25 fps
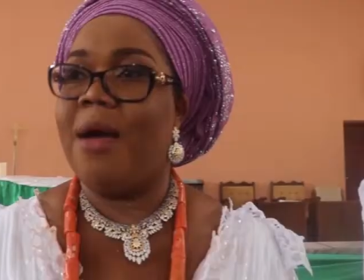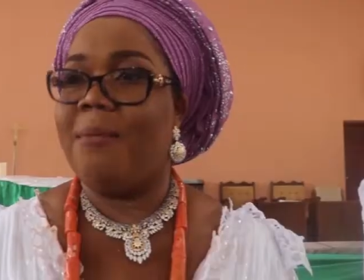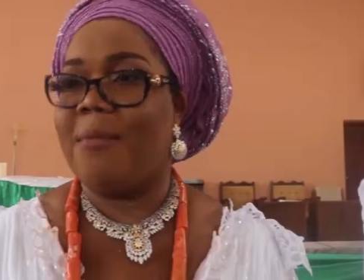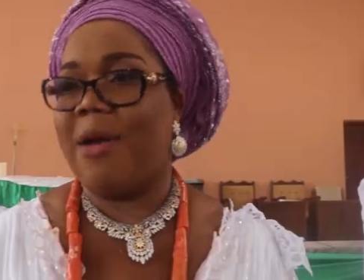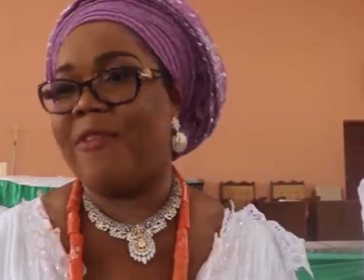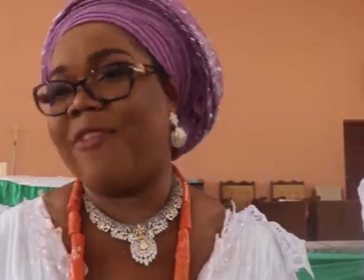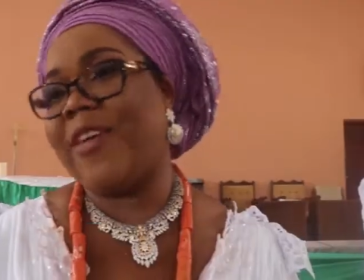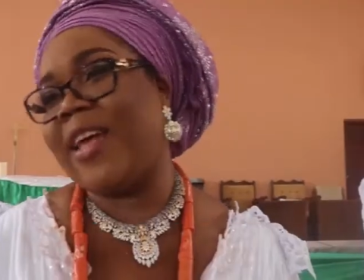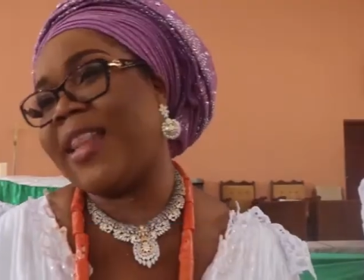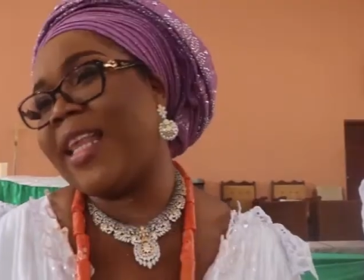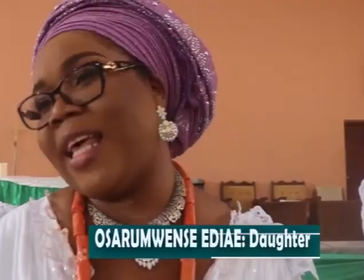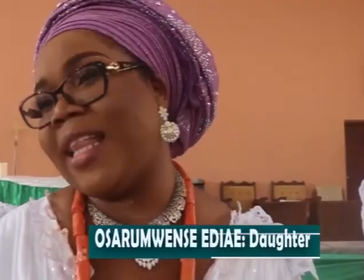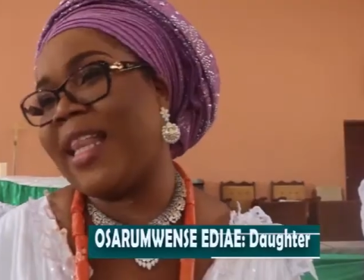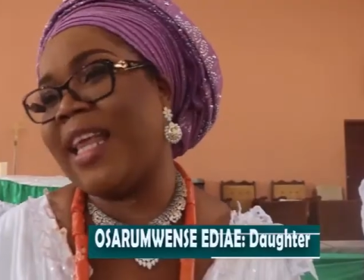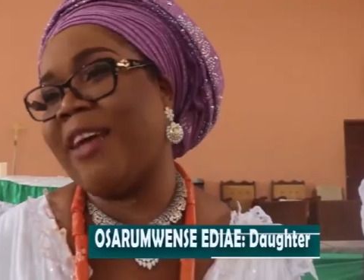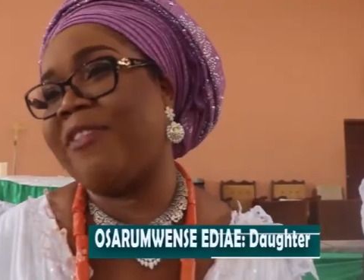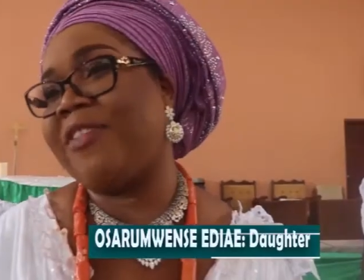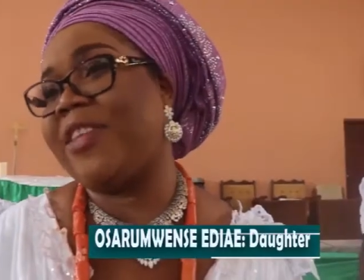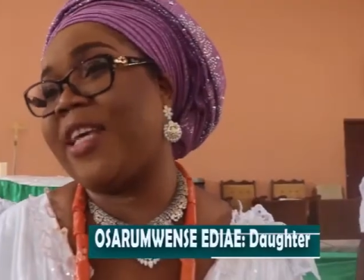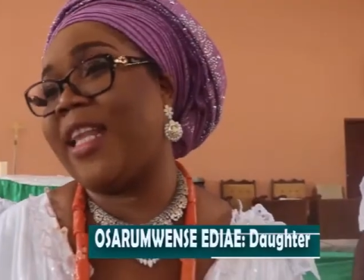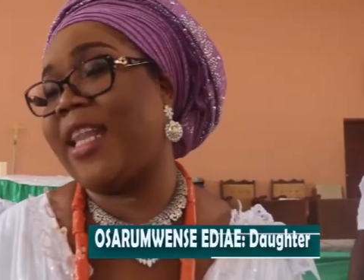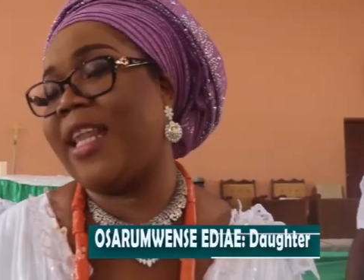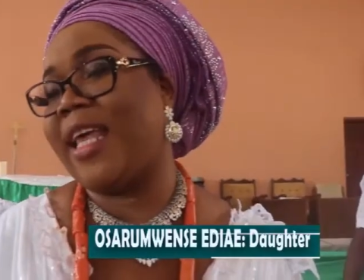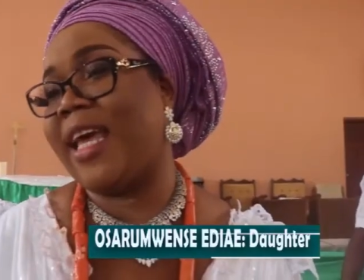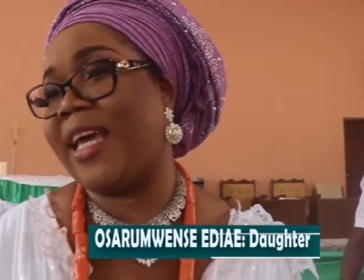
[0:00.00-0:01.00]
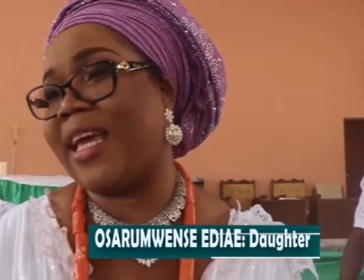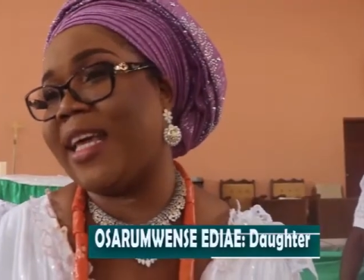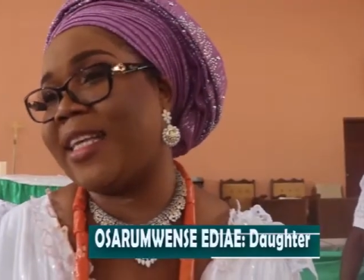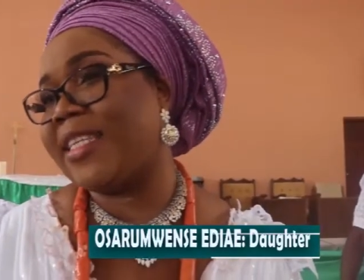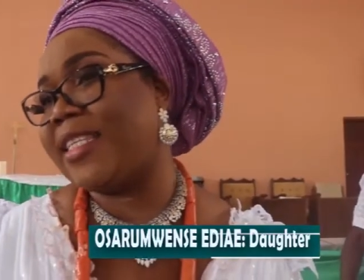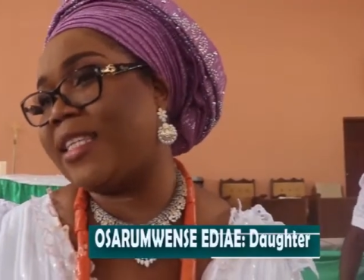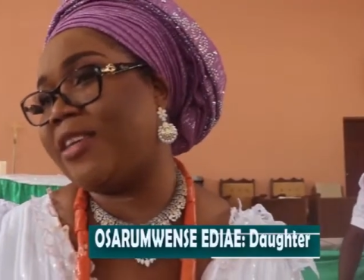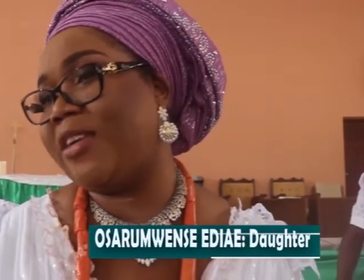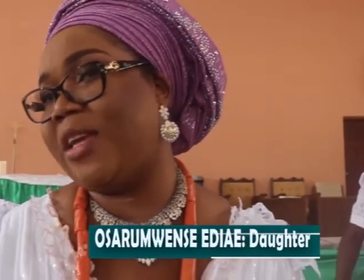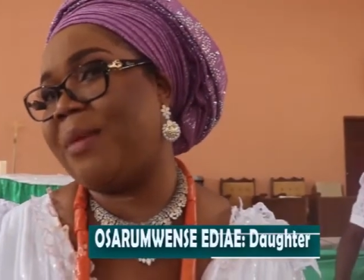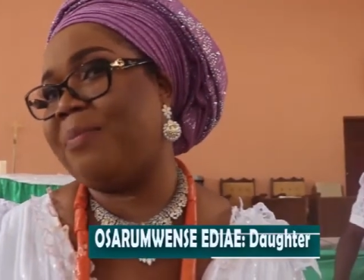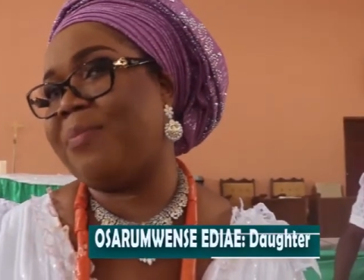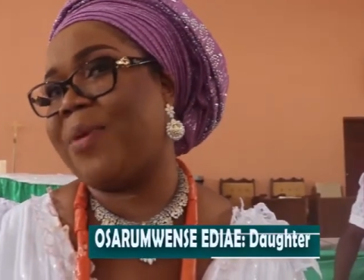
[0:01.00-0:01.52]
My father left a
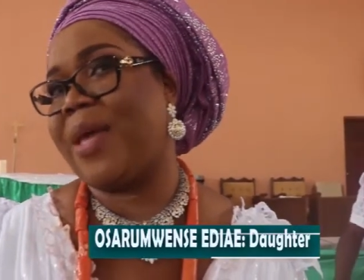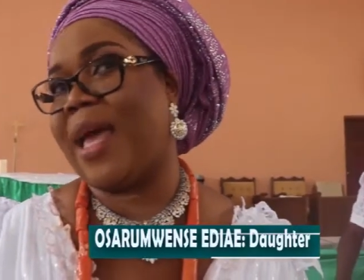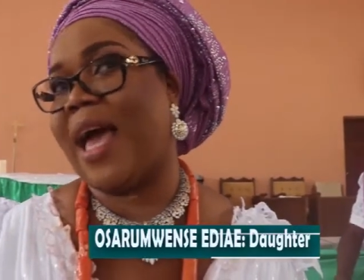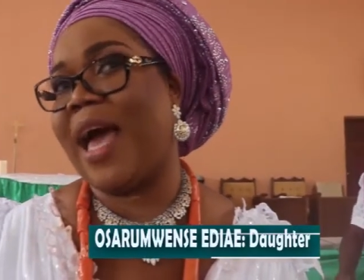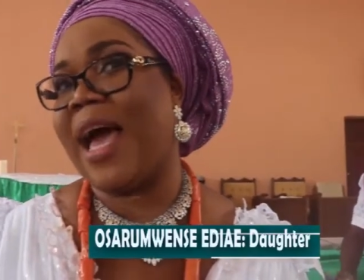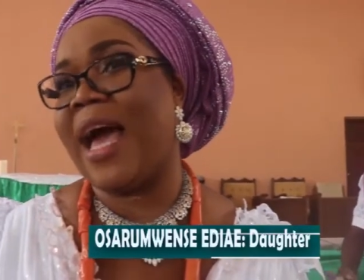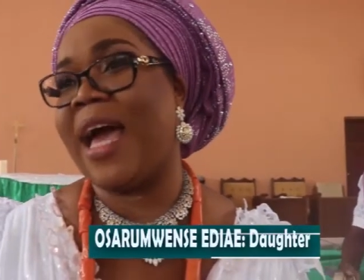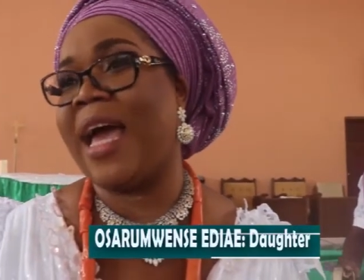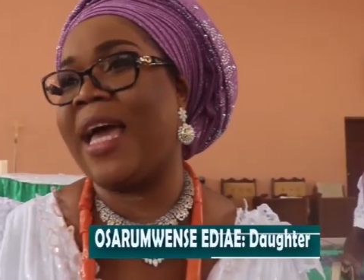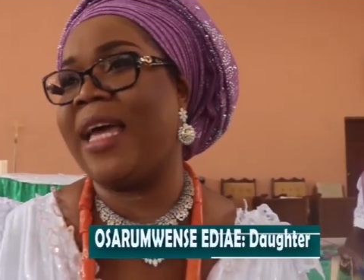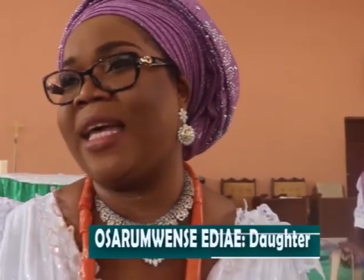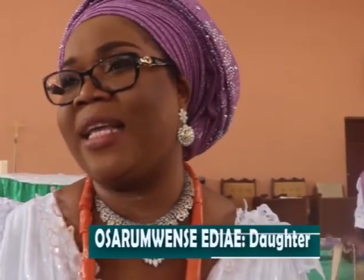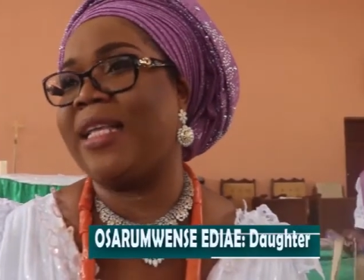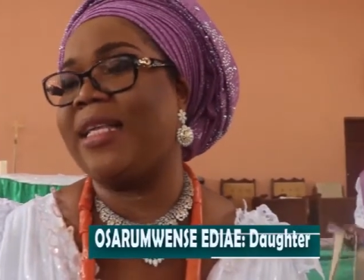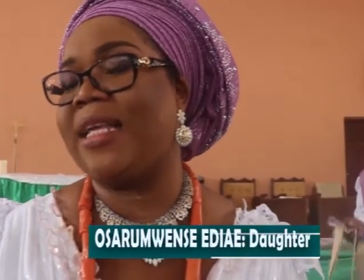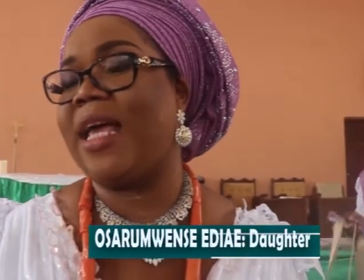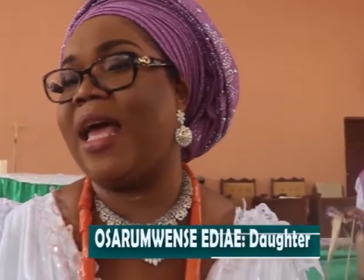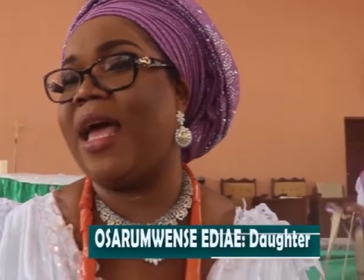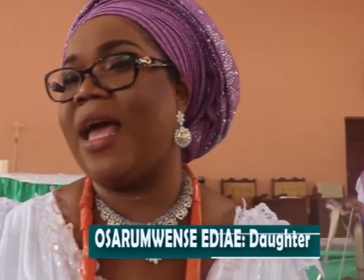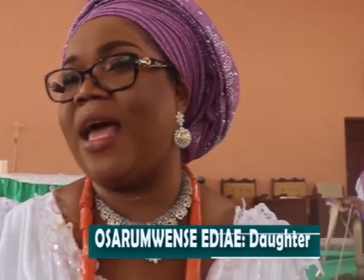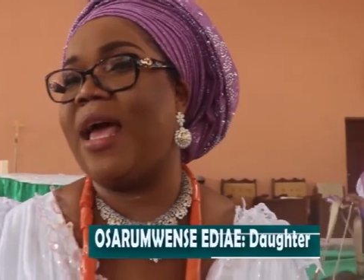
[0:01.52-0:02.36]
legacy behind.